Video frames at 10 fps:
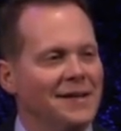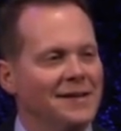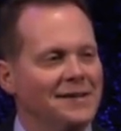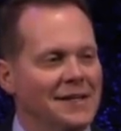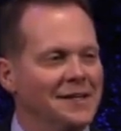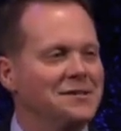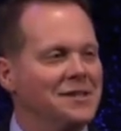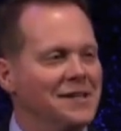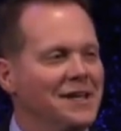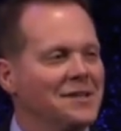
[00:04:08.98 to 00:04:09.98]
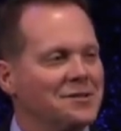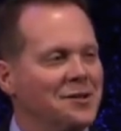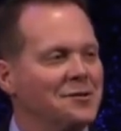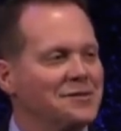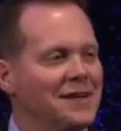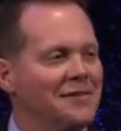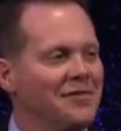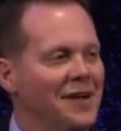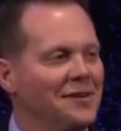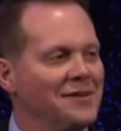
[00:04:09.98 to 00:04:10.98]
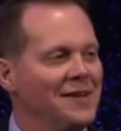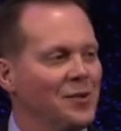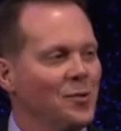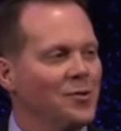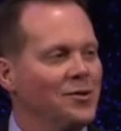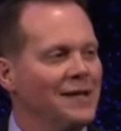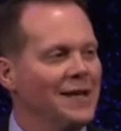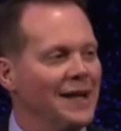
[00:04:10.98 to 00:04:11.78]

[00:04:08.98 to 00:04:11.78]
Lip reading: Diligently I searched and I found it and I ordered it and I